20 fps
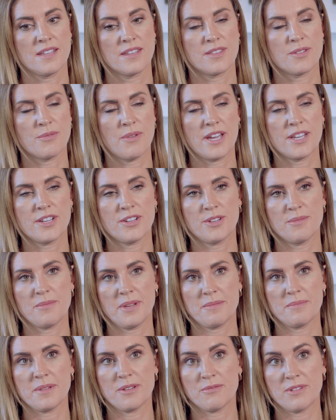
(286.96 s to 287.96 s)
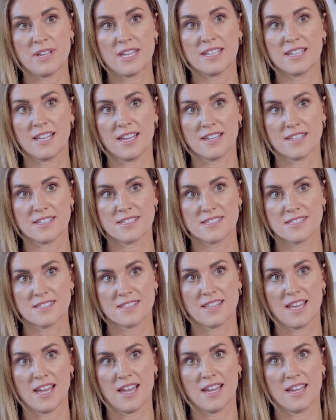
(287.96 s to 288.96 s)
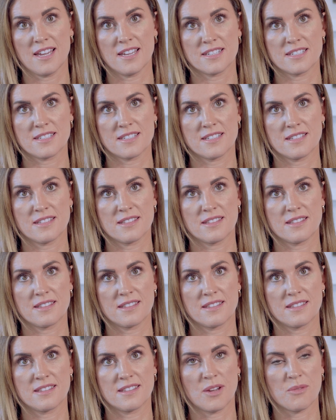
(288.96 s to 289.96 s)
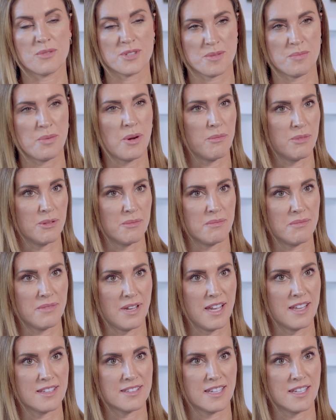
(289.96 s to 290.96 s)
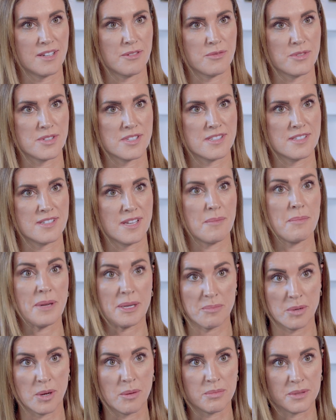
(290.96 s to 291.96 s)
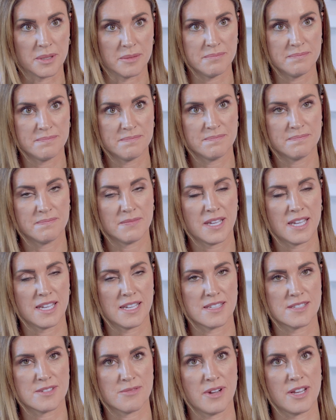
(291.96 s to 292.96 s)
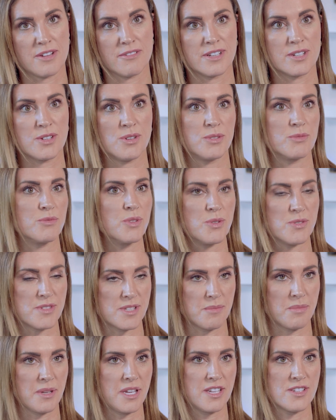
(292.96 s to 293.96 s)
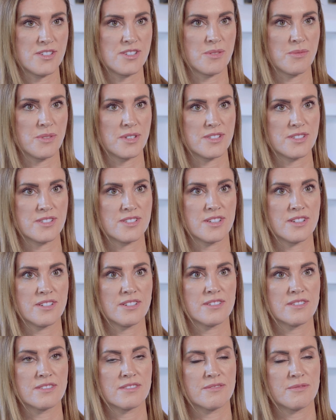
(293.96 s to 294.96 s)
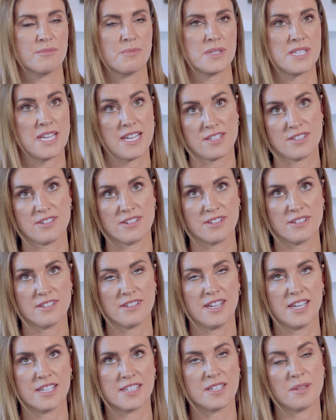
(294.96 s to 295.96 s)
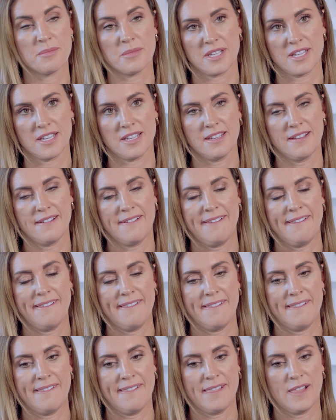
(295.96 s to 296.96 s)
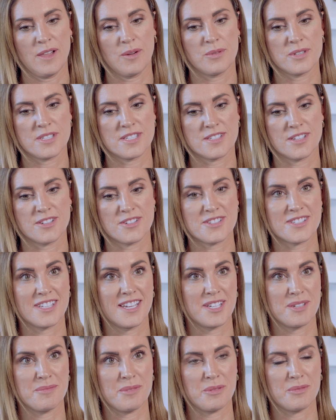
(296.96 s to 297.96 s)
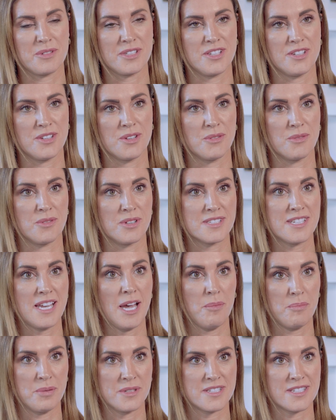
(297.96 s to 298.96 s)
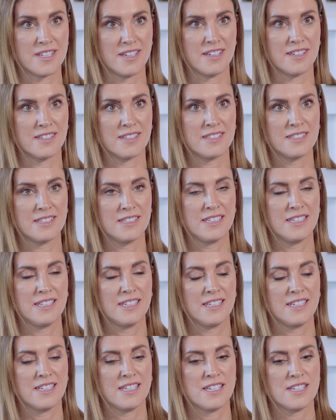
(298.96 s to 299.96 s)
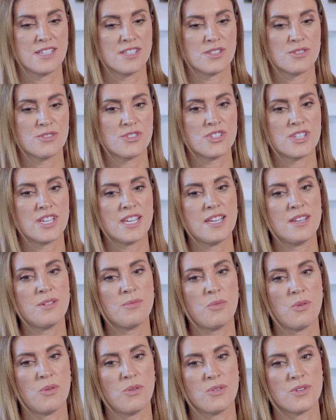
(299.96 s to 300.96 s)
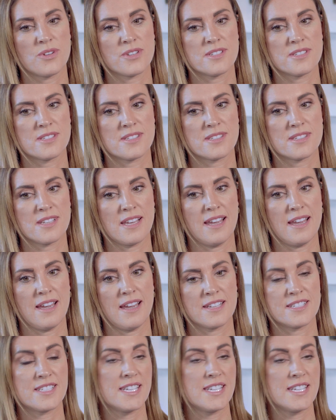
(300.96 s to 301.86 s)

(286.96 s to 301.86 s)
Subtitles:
The rider who made me realise that there was a problem and that it was a big problem is a rider I'll call Rosa, because she wants to protect her anonymity, which is understandable when you know what's happened to her. So she was a